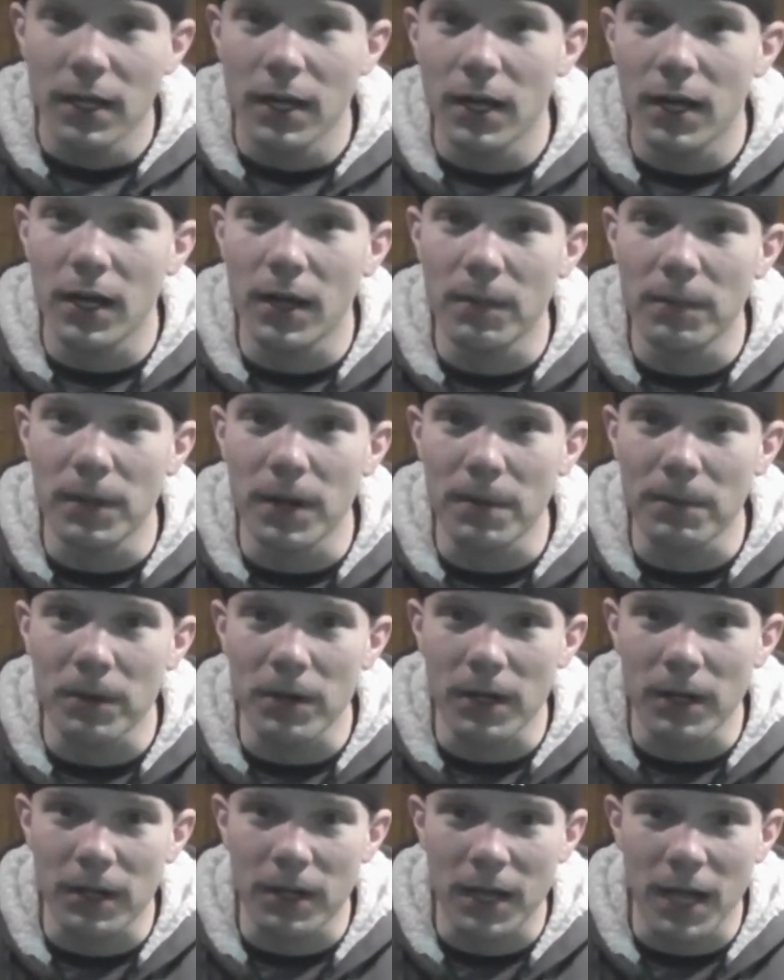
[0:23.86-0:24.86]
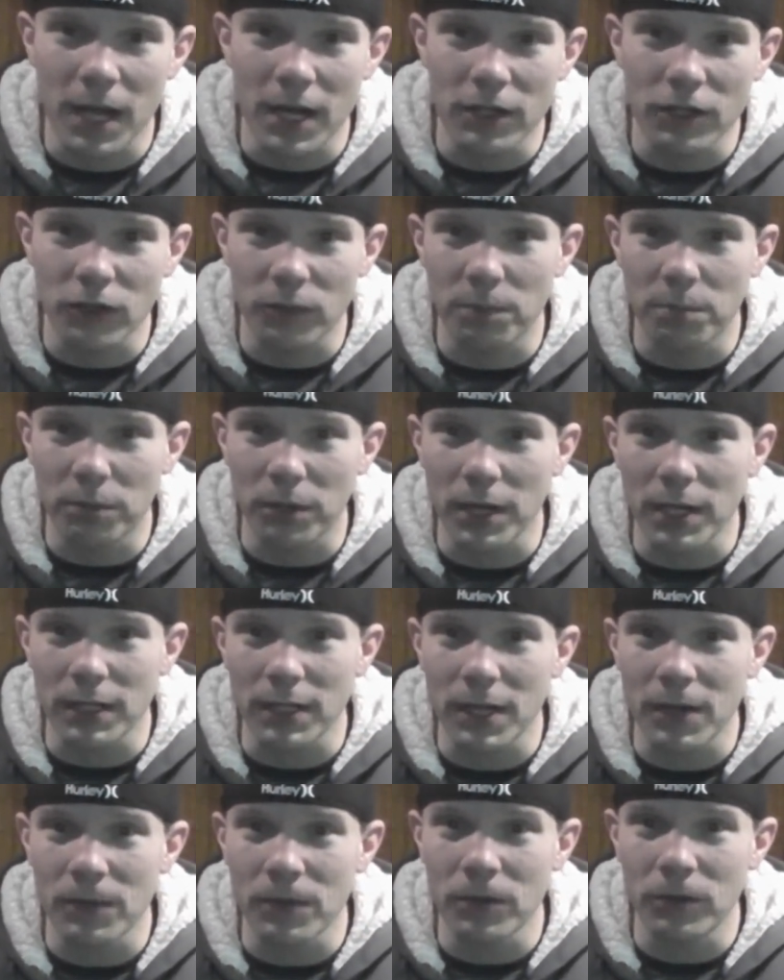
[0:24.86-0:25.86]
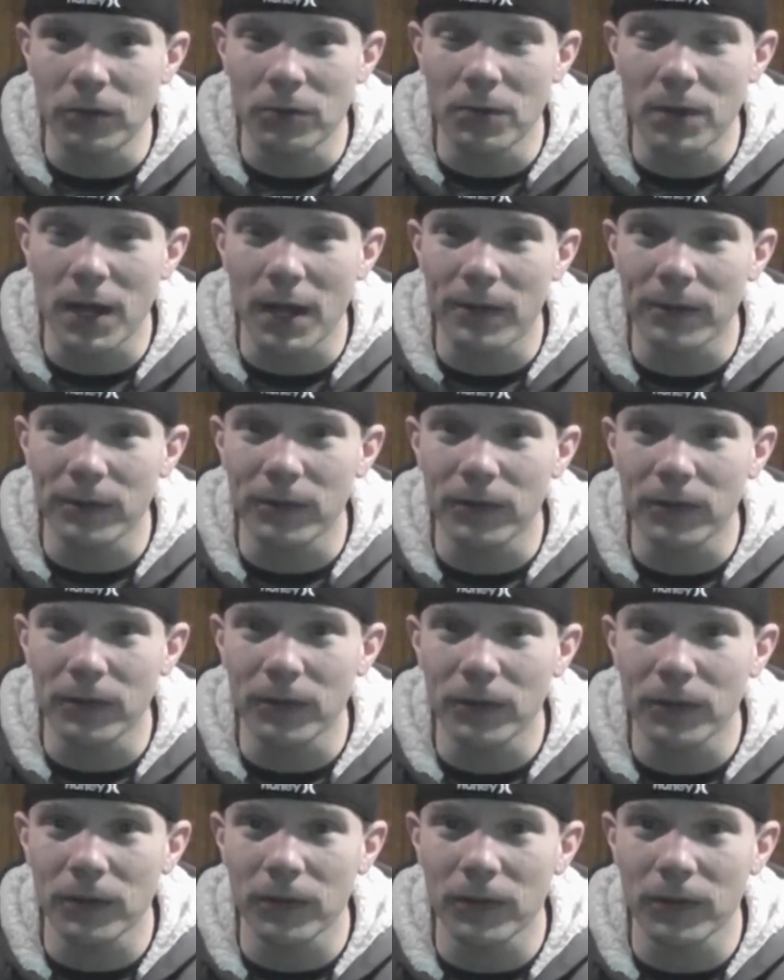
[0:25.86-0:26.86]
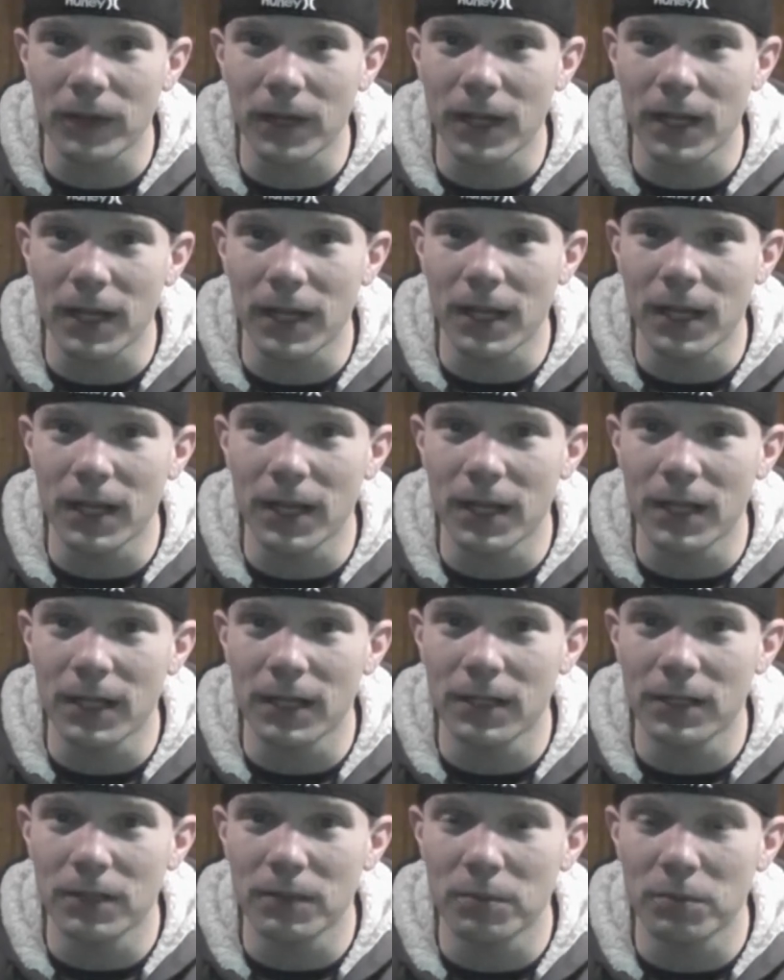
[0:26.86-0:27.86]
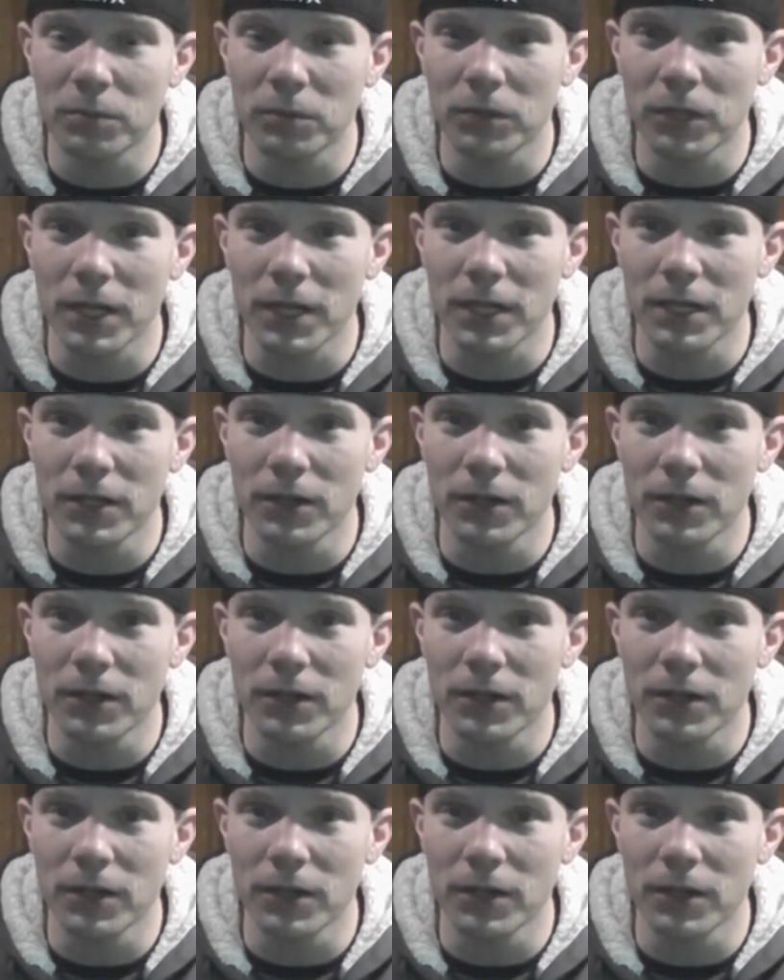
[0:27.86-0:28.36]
And I'm going to kind of just break down the two consoles and let